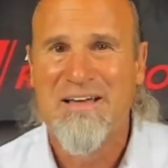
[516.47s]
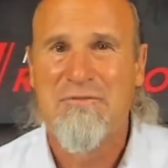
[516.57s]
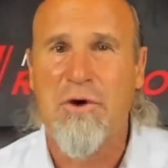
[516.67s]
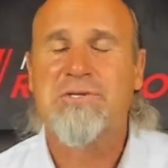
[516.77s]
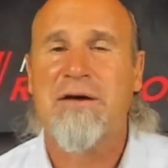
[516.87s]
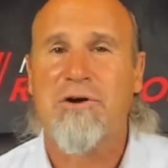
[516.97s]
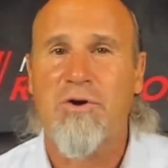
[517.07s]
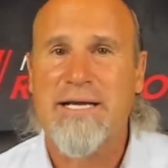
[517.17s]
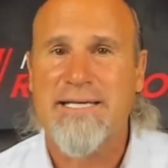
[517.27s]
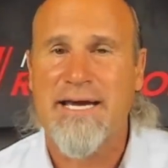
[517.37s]
Folks, have a
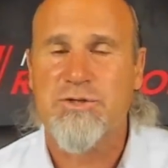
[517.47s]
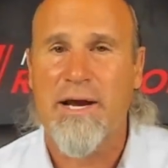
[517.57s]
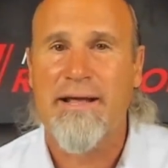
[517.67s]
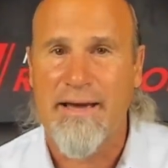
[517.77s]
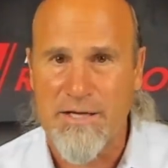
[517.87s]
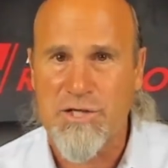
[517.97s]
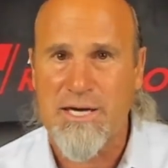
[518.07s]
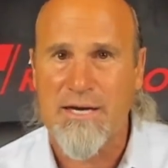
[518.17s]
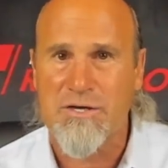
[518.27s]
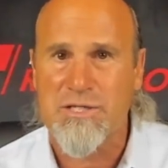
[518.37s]
great day of trading.
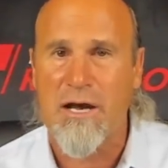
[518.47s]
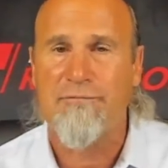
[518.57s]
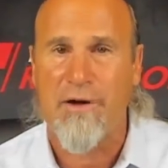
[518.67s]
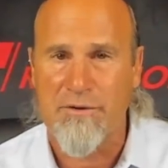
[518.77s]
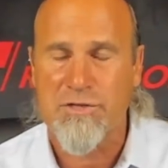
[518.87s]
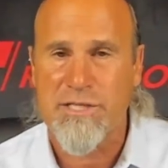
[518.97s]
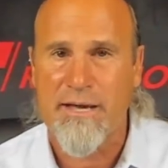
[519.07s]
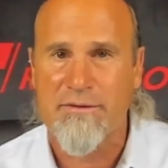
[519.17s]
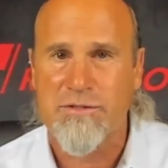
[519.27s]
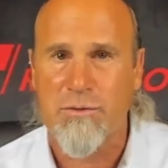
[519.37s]
Educate yourself.
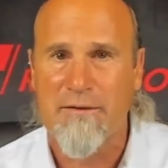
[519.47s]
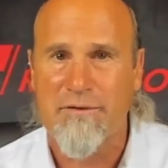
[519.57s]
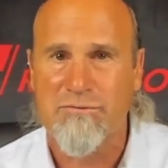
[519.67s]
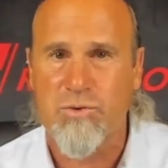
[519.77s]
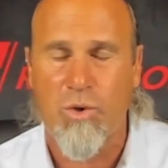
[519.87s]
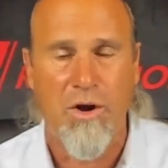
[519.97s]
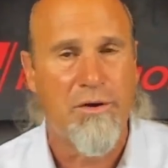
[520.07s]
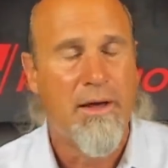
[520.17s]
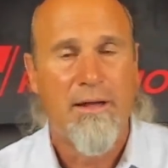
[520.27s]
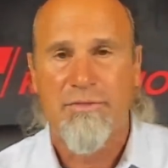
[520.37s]
Understand the derivatives world.
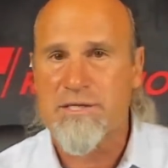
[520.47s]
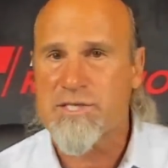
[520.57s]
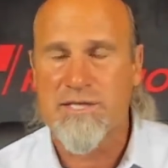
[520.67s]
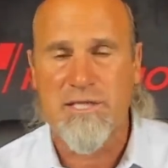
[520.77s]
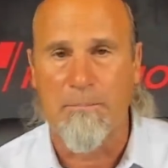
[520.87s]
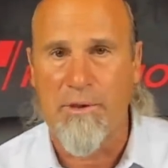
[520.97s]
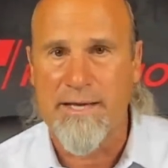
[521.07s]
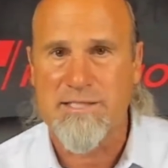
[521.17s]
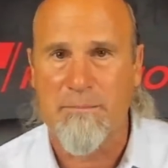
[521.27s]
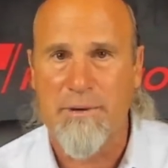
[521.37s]
This is the
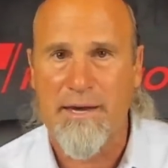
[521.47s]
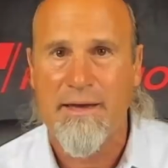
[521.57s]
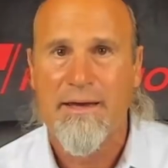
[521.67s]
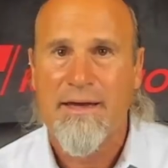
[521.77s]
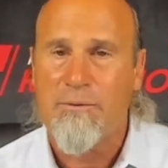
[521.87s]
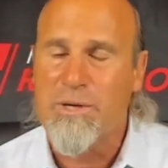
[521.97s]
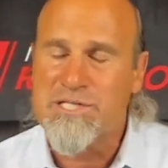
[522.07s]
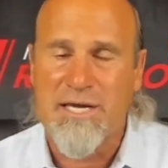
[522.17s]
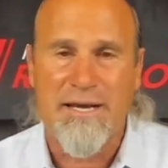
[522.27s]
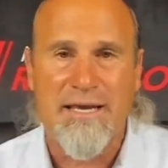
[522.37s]
place to be. We
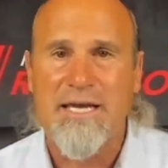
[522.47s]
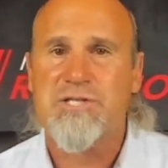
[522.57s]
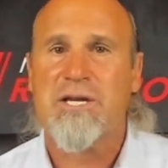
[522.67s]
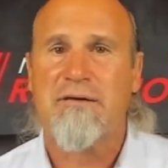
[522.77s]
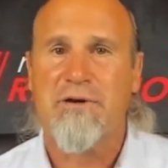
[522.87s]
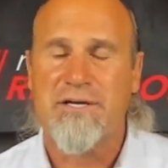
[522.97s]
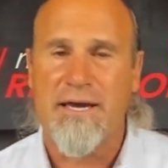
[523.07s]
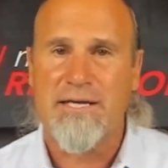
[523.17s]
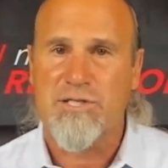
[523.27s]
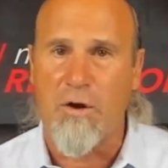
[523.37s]
see it each and every
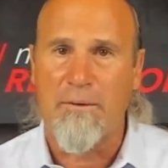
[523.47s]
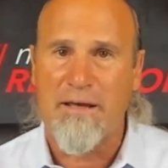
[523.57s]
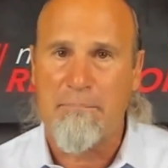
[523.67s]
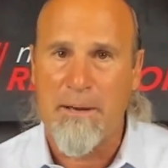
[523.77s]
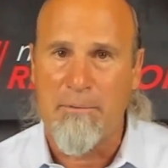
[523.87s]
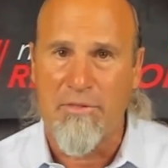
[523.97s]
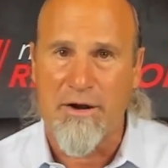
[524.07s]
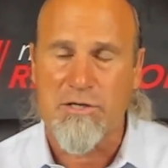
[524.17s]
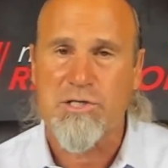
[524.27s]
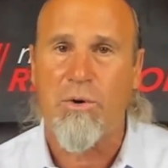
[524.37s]
day. So many people that
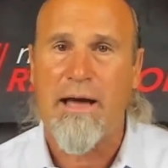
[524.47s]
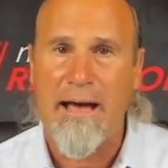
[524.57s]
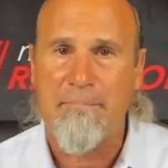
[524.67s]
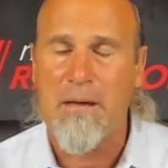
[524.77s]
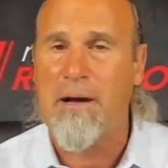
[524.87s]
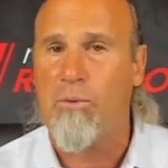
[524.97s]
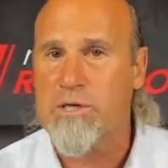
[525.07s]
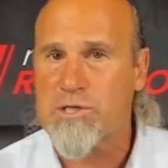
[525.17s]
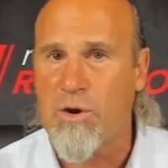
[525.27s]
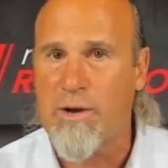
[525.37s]
are so happy about
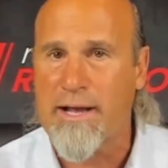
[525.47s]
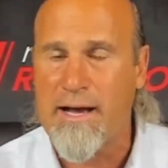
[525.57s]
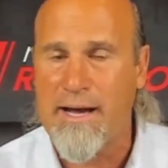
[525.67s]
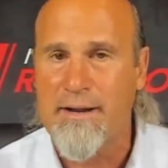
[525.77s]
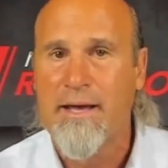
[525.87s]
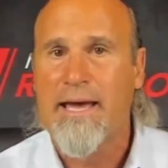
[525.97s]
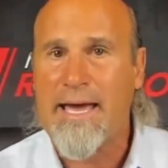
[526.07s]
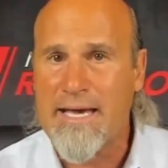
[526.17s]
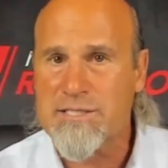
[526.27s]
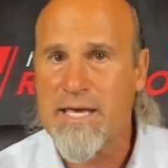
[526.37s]
what's going on
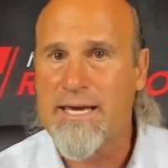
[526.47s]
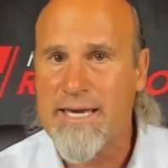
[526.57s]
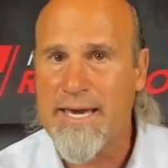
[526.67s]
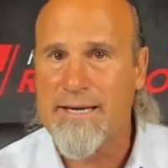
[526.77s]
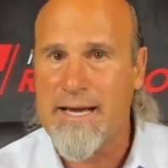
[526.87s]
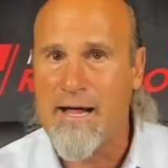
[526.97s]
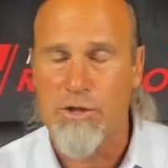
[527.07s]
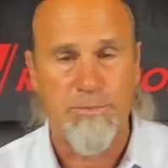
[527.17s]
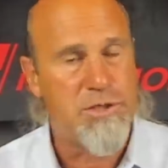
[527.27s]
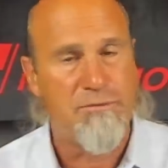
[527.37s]
as they gain
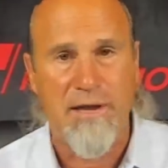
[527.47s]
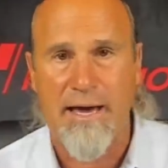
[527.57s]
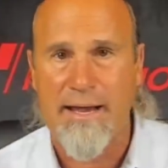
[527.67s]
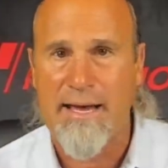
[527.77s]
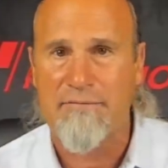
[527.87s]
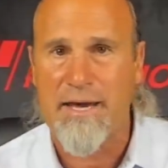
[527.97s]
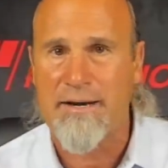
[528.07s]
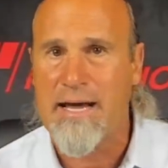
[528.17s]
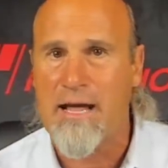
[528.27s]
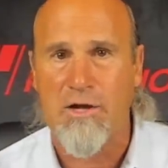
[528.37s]
knowledge. But you've got to have that
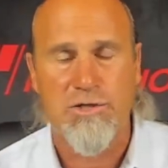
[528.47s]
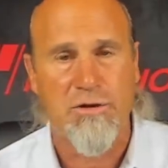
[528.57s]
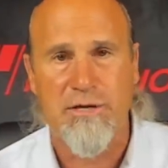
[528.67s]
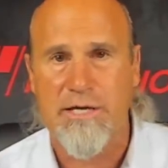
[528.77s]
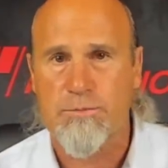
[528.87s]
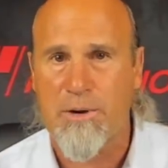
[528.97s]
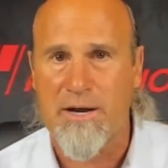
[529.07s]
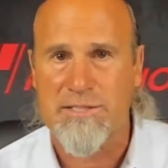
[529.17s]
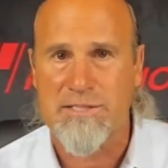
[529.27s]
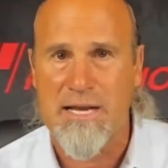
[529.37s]
knowledge or the
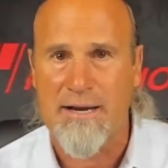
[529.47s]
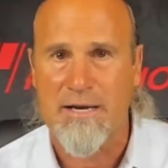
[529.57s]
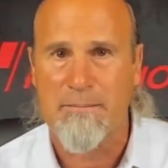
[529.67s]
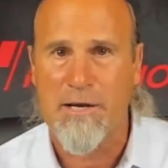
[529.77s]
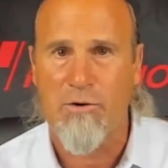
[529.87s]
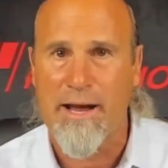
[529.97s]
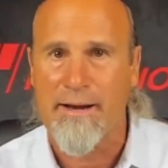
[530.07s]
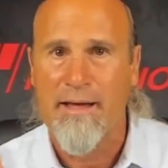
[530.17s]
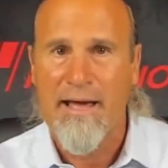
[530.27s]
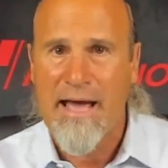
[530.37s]
experience is not going to be great.
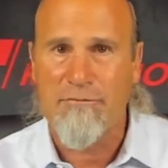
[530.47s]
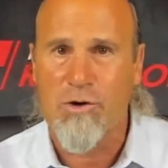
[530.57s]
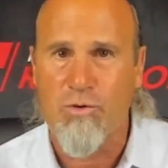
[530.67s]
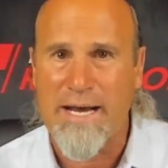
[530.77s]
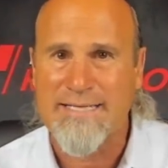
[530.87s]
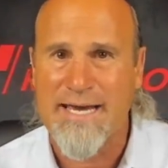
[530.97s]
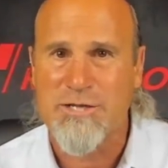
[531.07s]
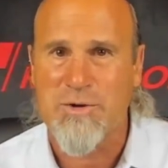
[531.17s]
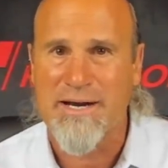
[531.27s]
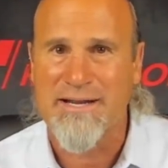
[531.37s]
Have a great day of
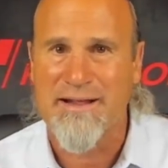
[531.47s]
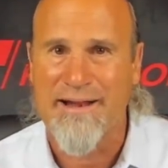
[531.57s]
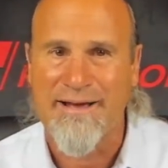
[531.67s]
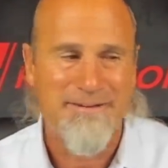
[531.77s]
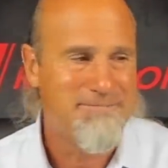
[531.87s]
trading today.